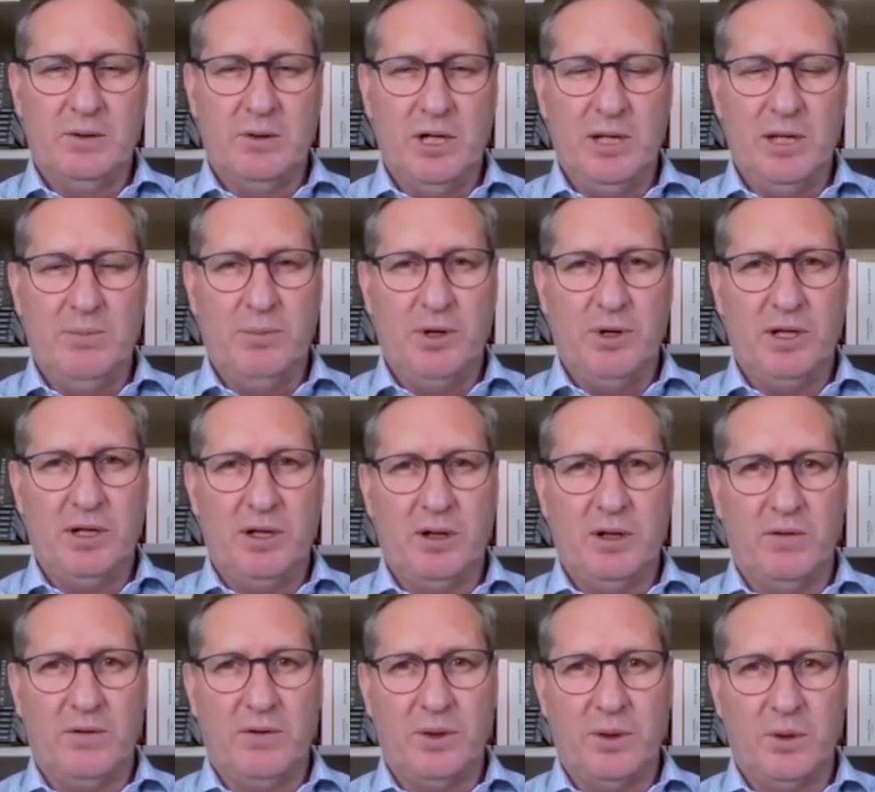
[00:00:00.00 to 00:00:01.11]
really putting a
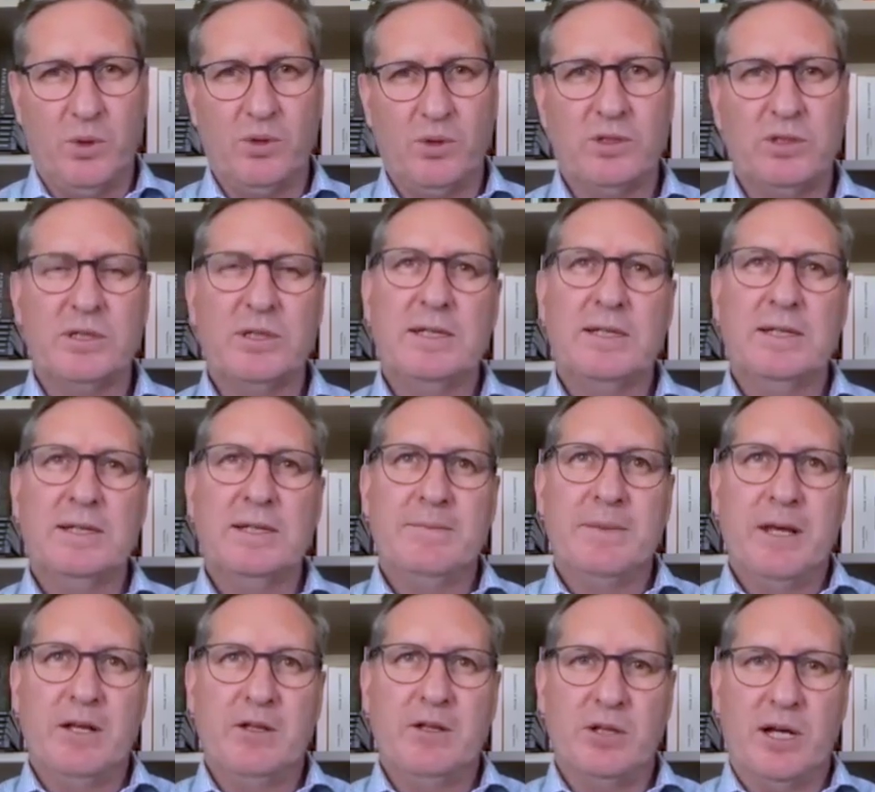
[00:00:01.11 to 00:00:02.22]
lot of thought
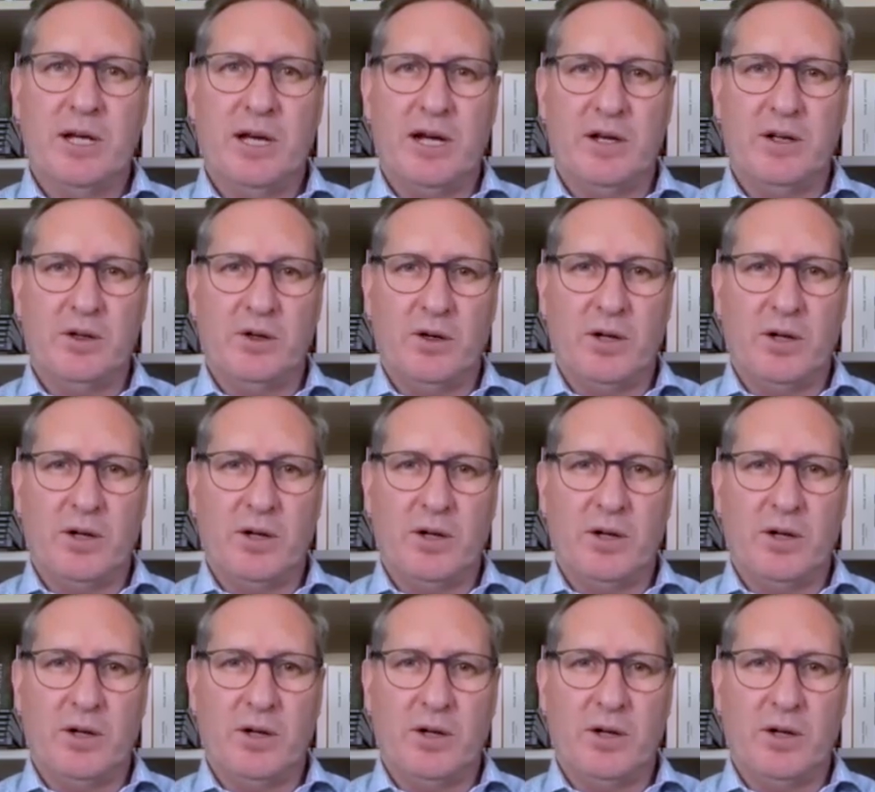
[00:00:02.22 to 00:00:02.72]
into how to